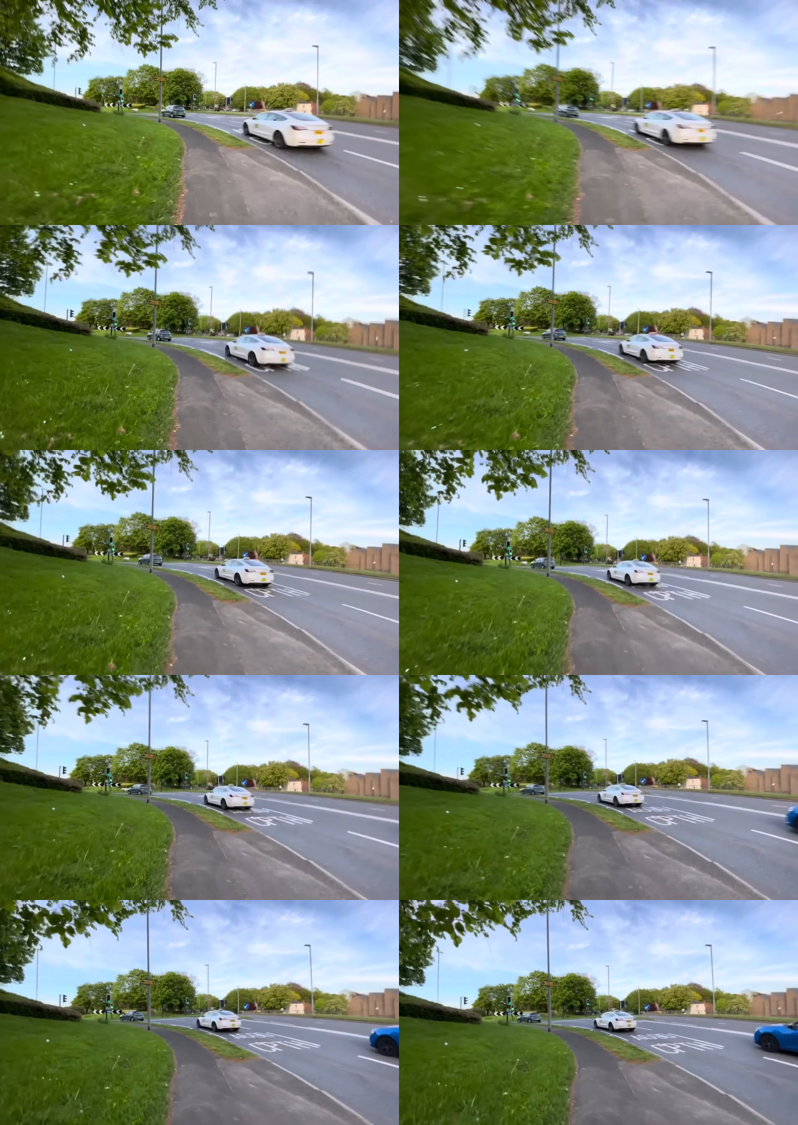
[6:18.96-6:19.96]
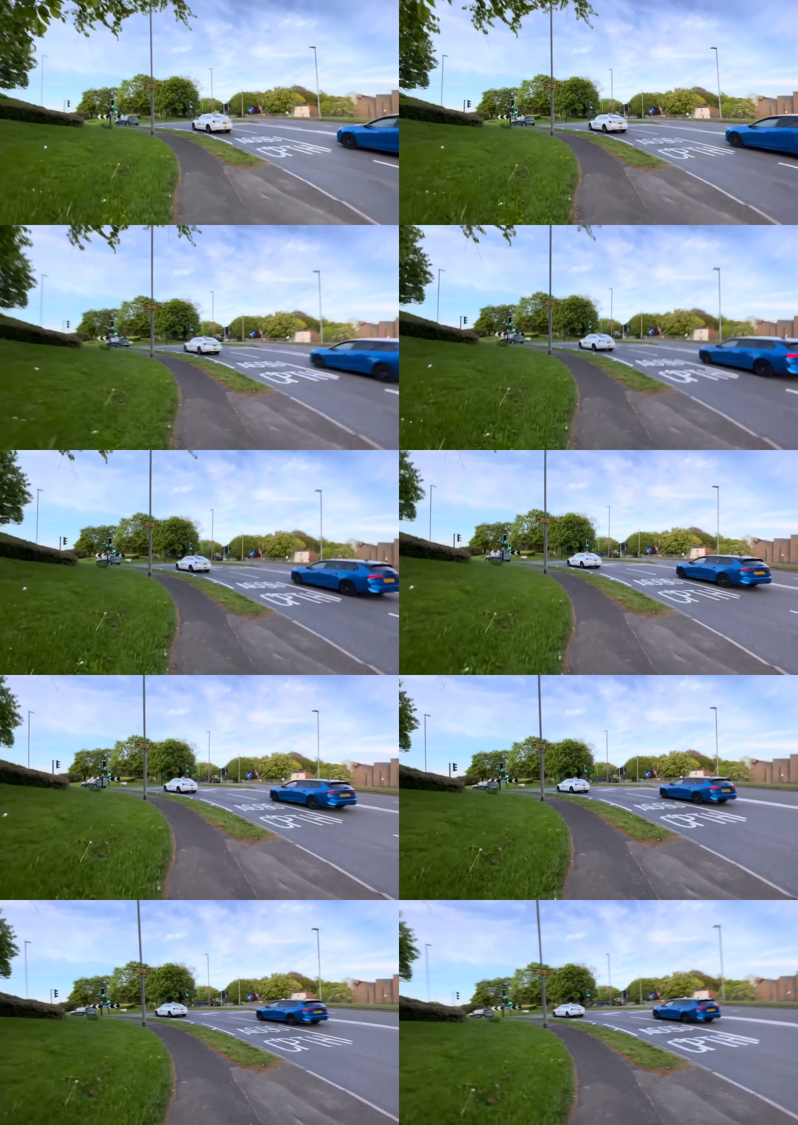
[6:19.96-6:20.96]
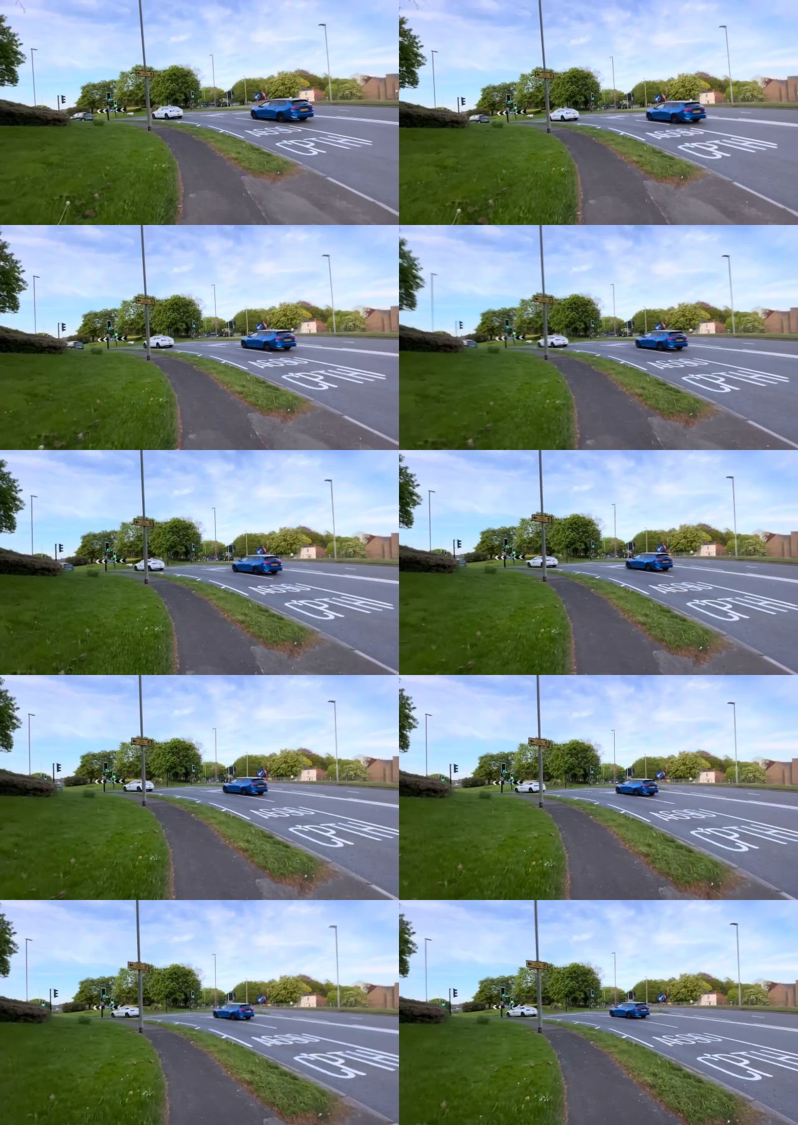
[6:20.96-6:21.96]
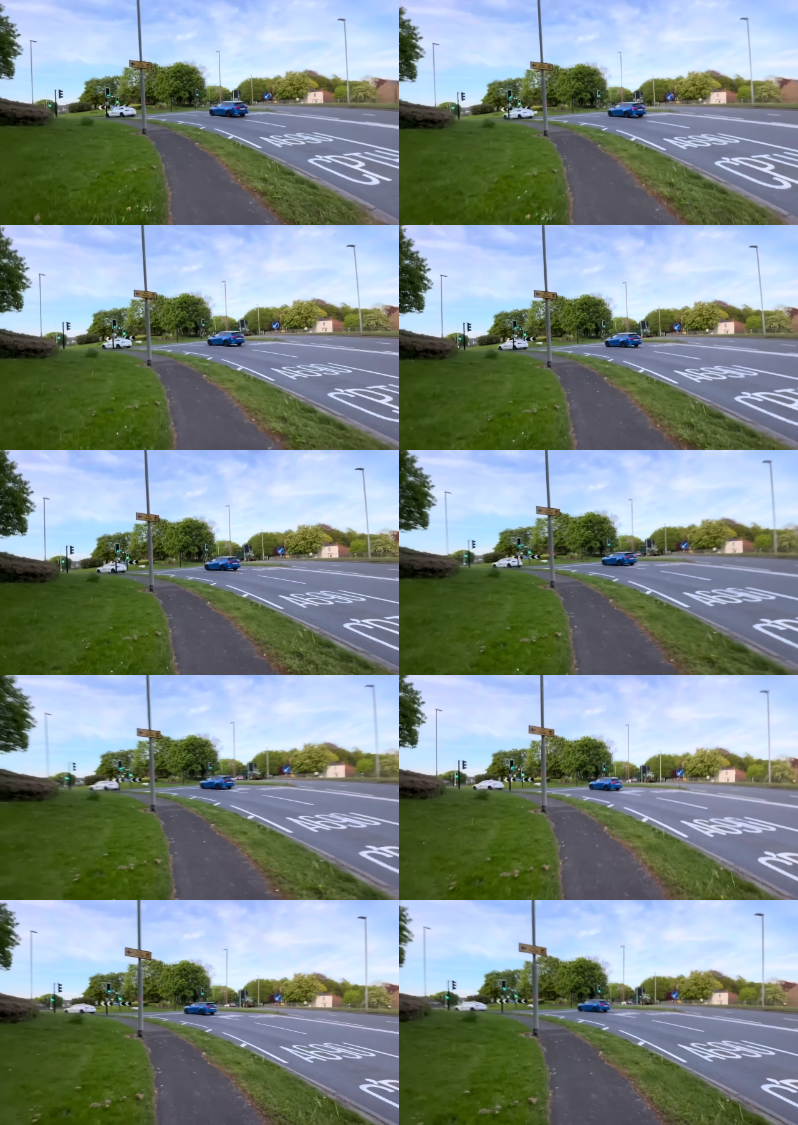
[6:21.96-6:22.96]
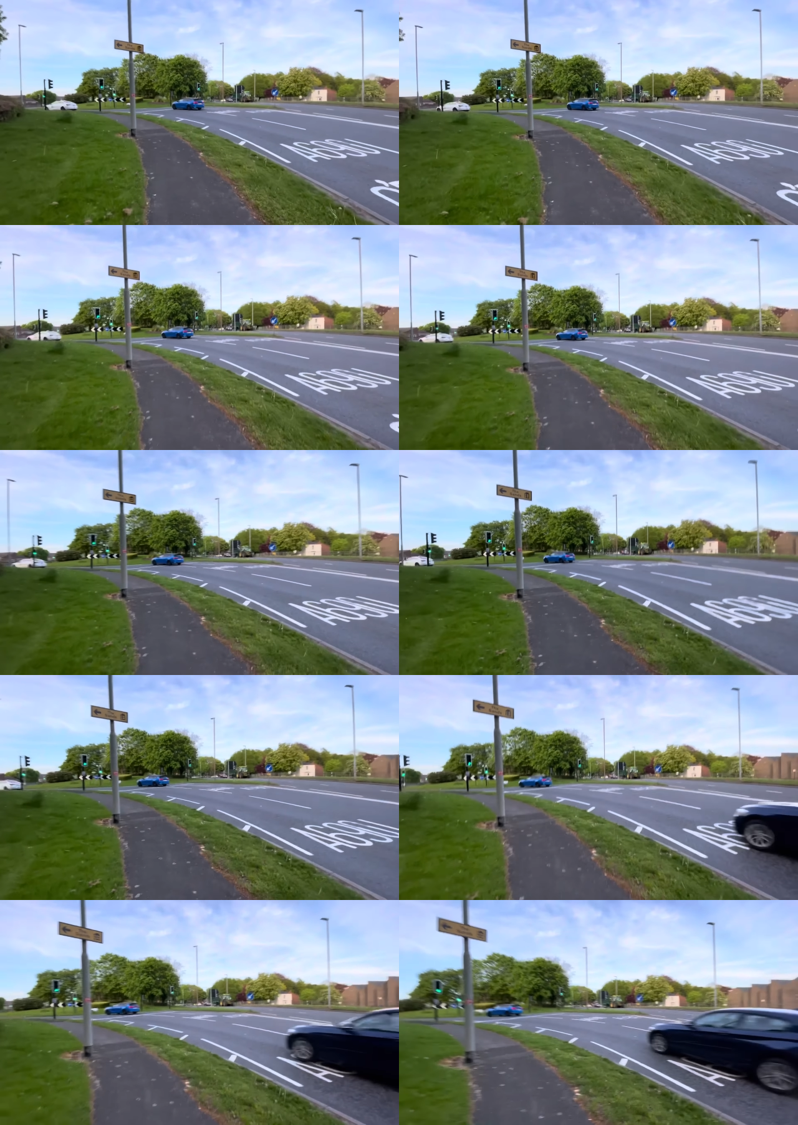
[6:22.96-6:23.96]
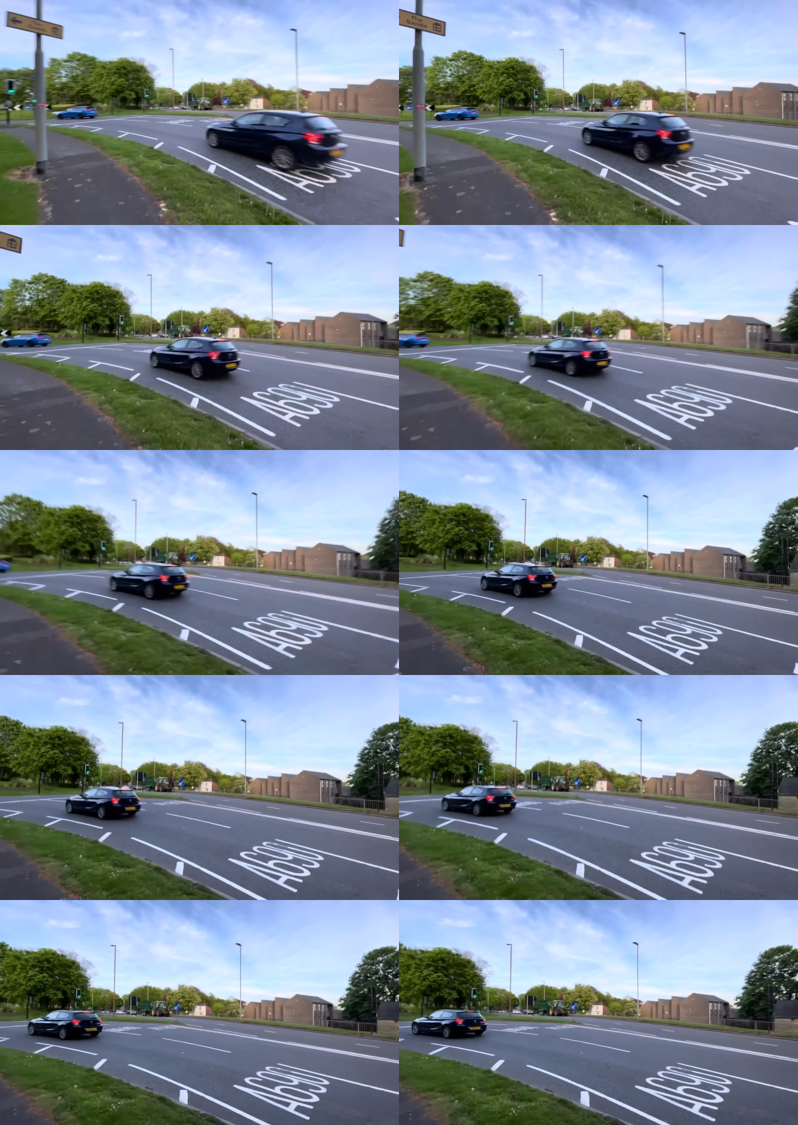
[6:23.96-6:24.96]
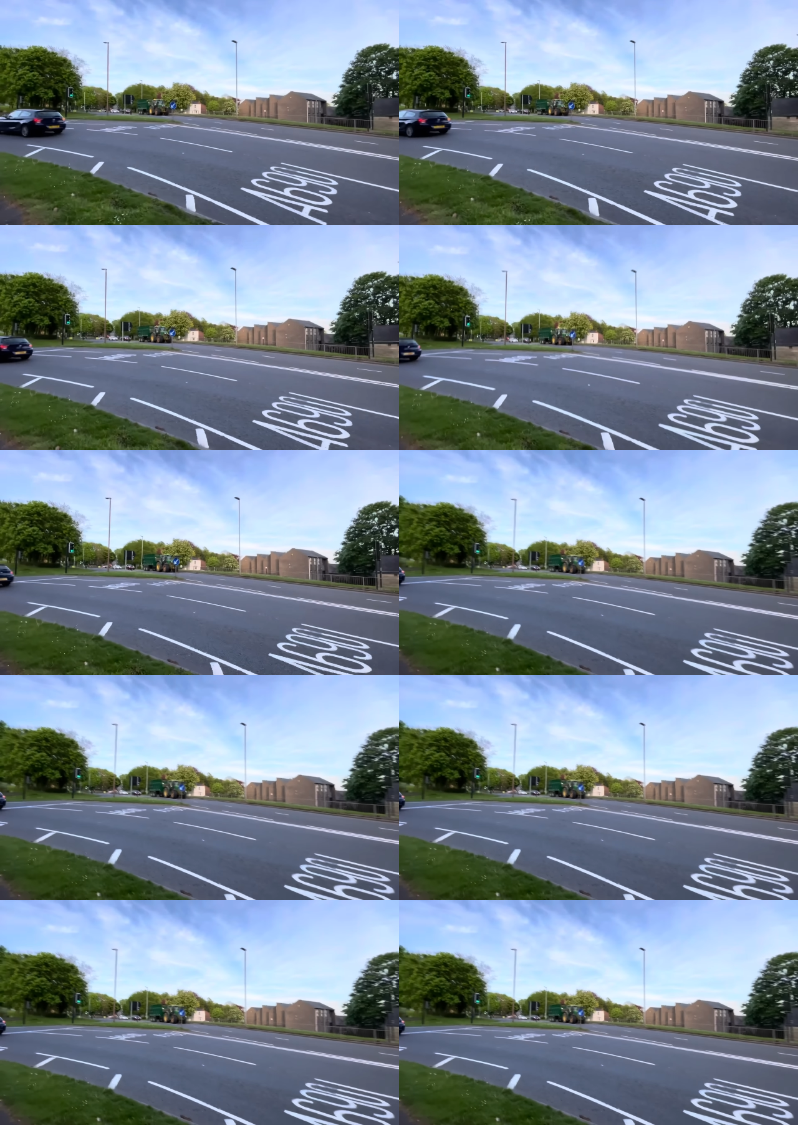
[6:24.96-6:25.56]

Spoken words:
(no speaker visible)